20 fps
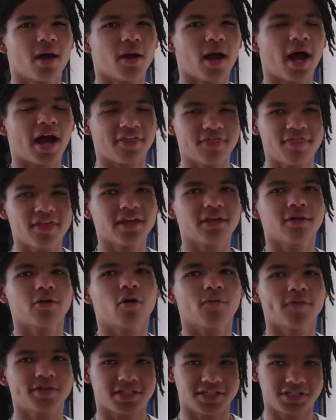I think
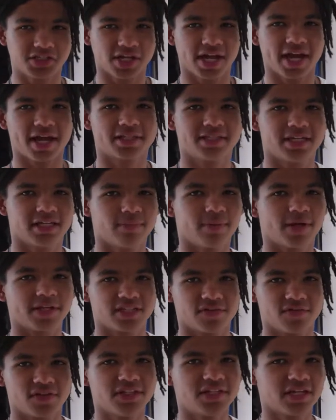obviously Jack did
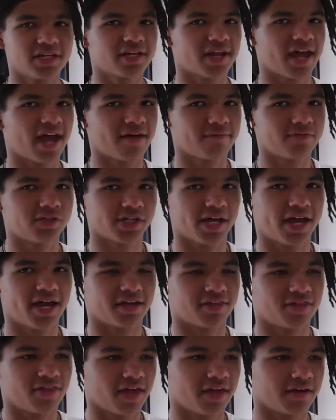because if they didn't have Jack,
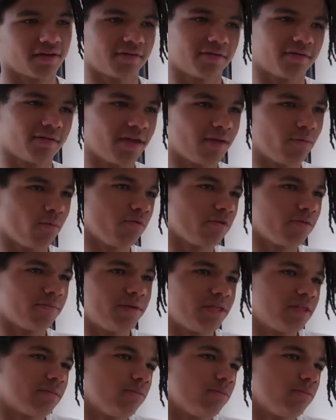then it wouldn't be the